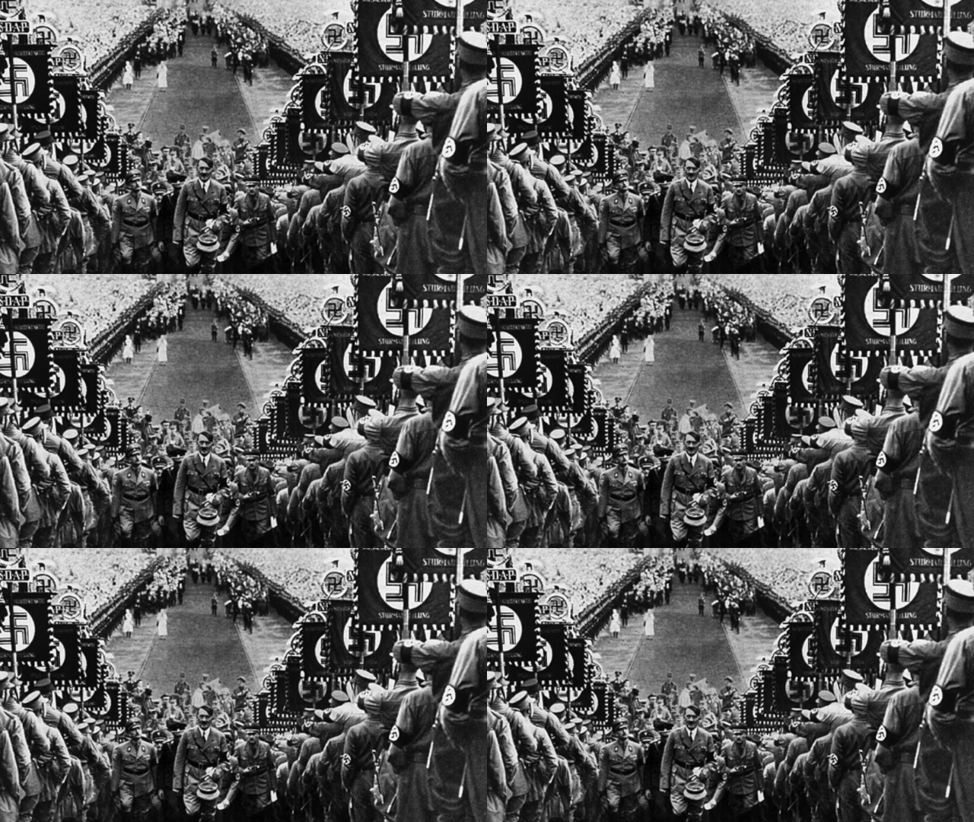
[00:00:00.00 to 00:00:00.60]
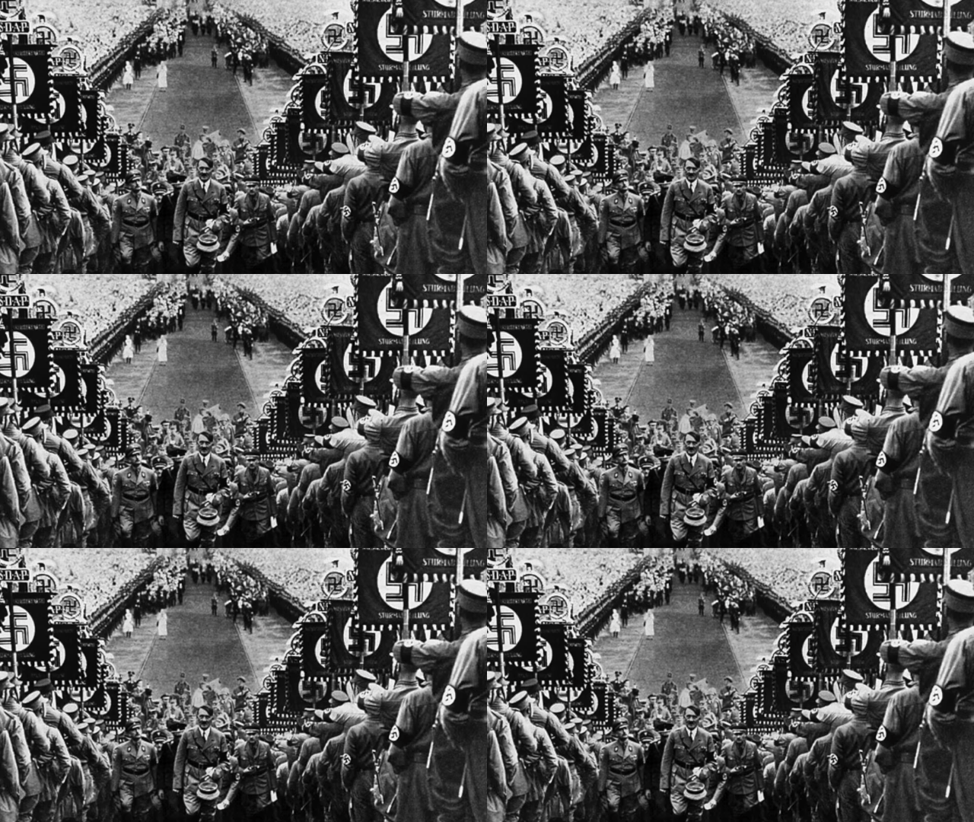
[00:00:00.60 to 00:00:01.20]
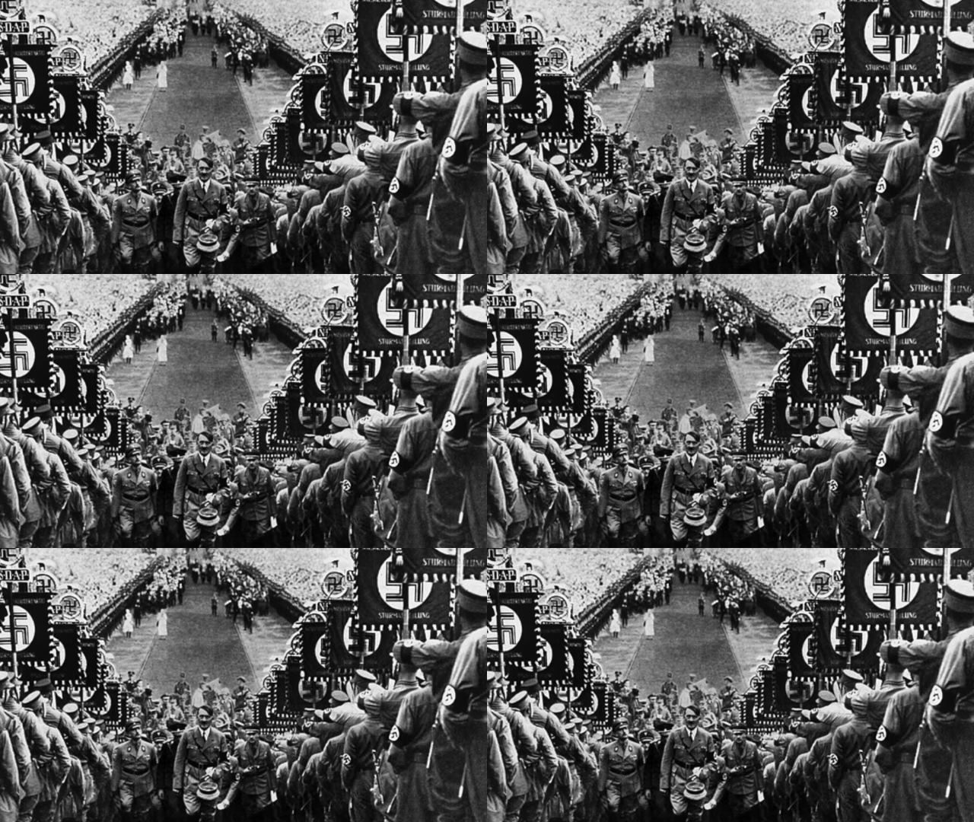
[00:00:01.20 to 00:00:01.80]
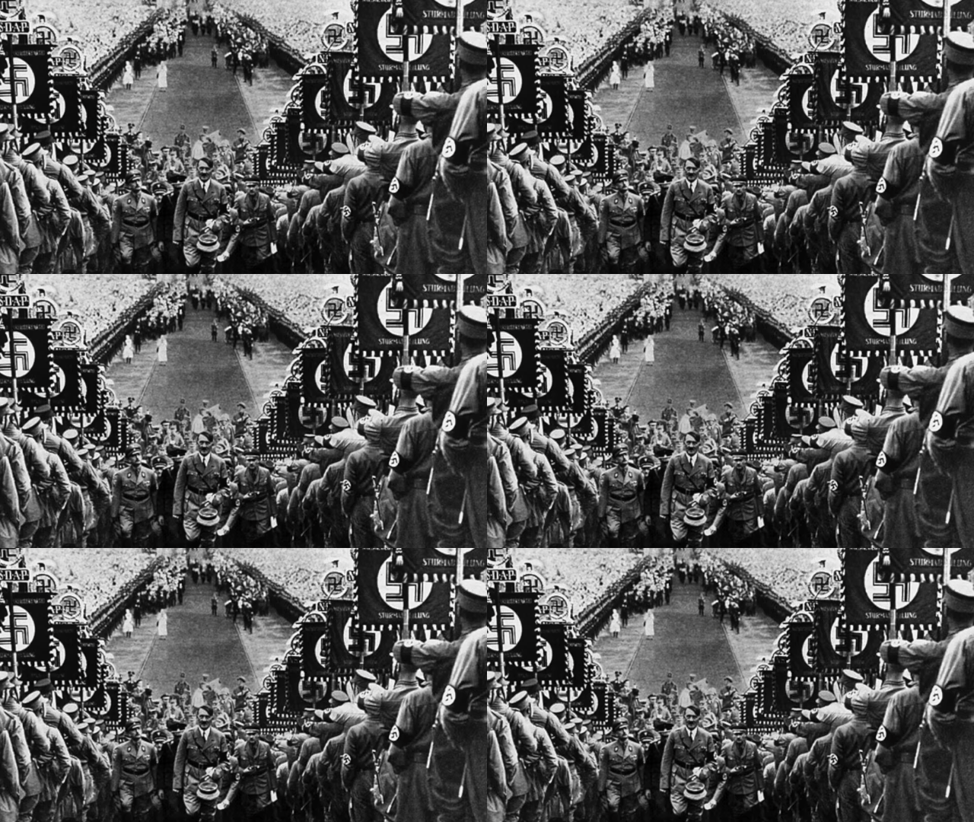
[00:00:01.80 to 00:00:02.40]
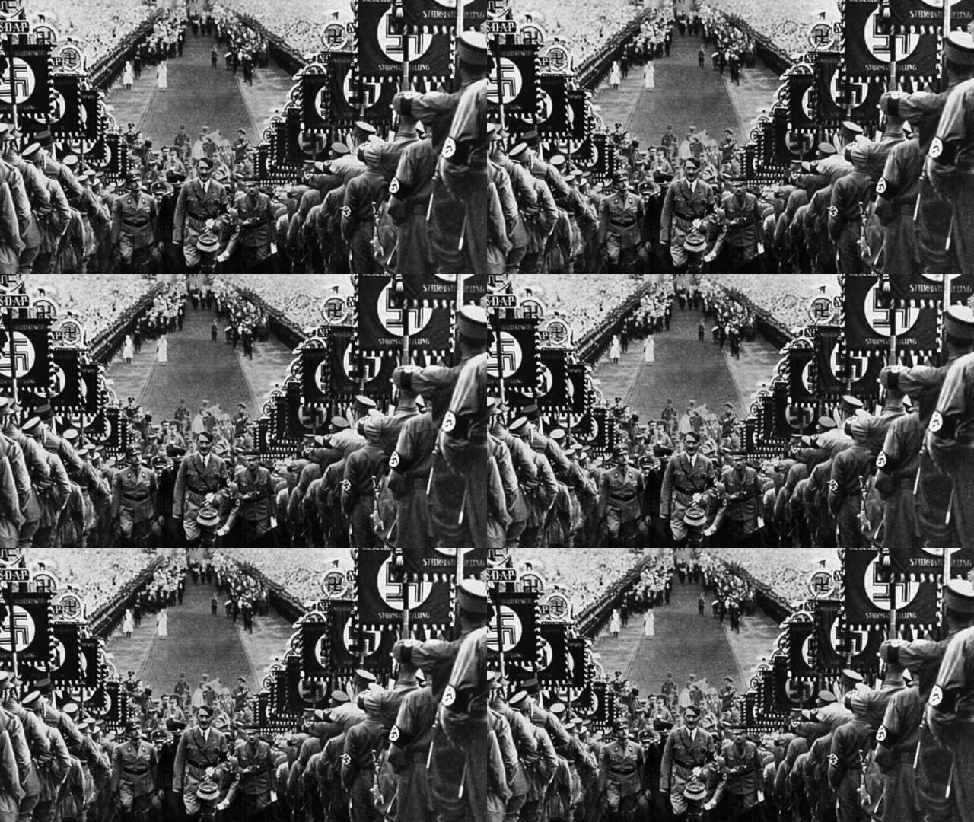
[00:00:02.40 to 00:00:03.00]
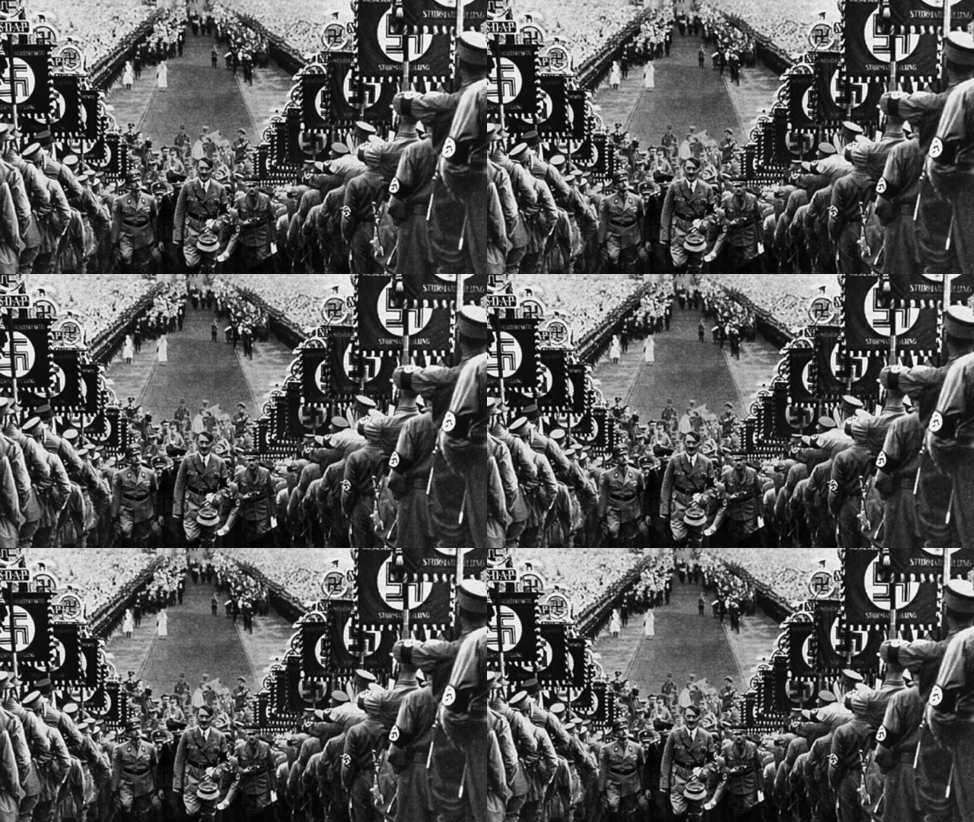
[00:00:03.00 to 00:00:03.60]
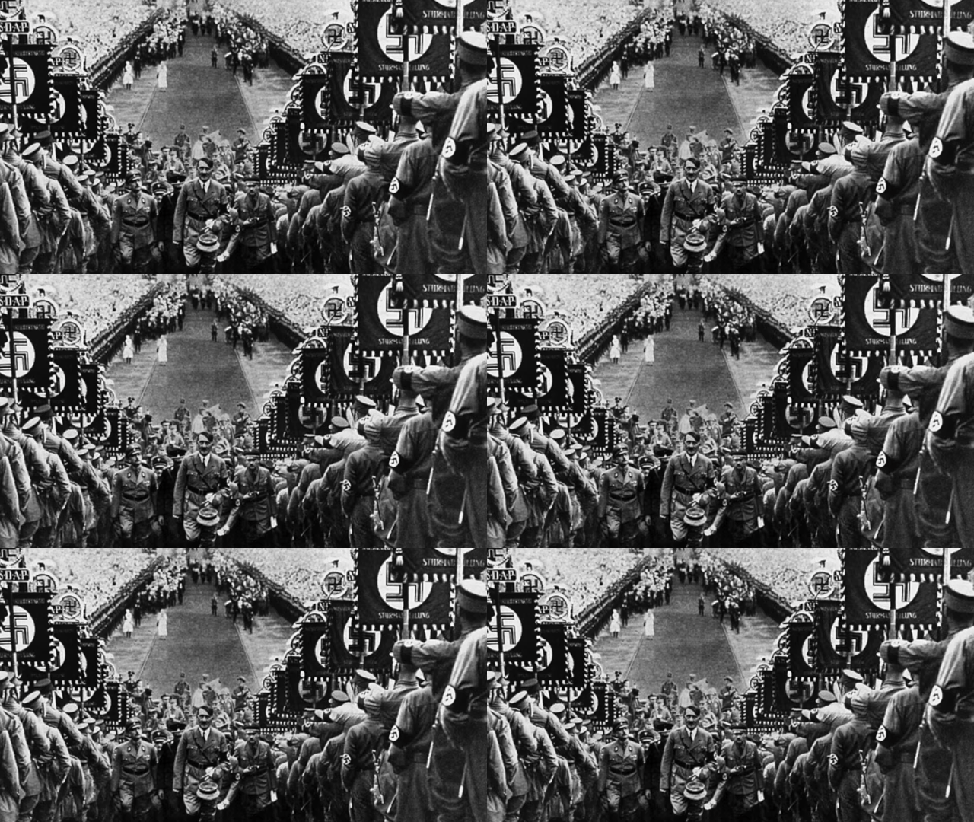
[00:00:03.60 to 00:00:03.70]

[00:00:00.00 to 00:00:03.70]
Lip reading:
(no speaker visible)